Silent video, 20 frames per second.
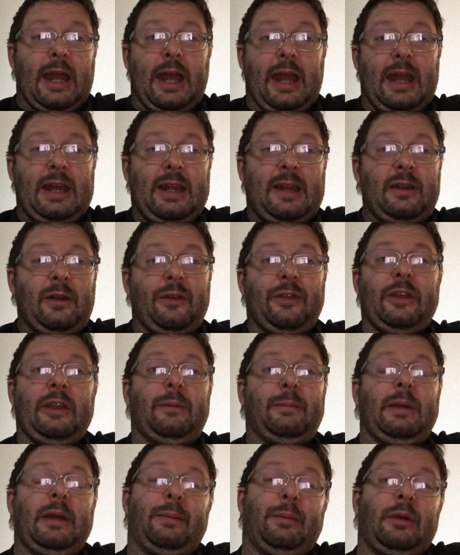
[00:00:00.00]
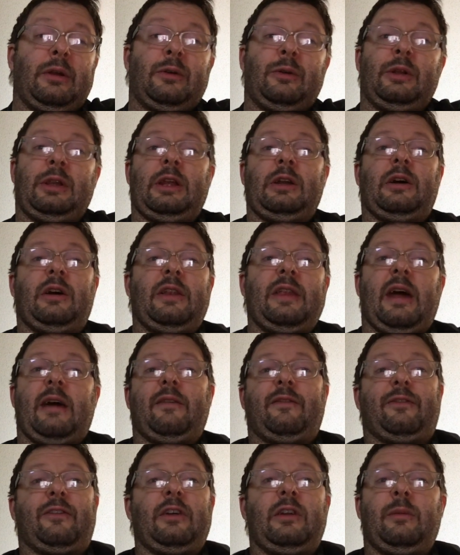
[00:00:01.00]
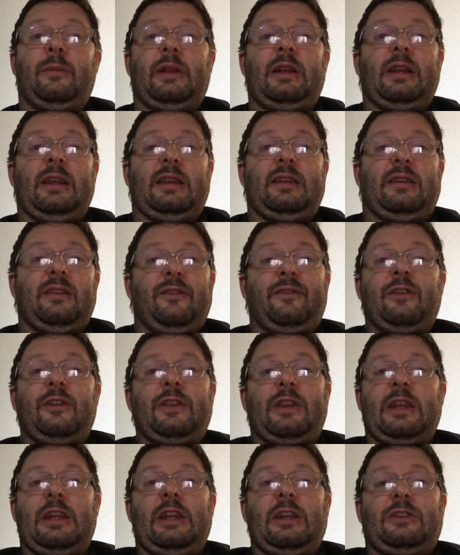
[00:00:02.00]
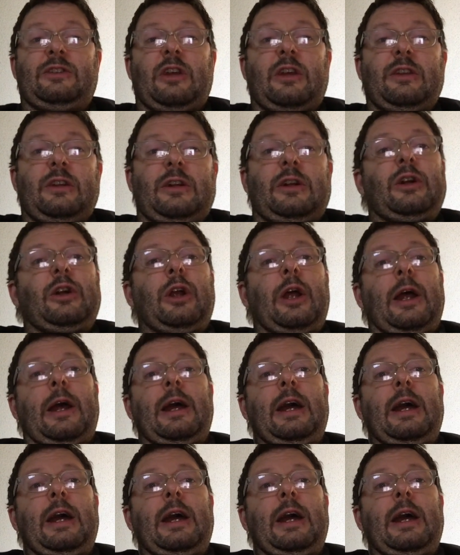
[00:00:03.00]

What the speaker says: and I don't think people are really all that fundamentally different than each other.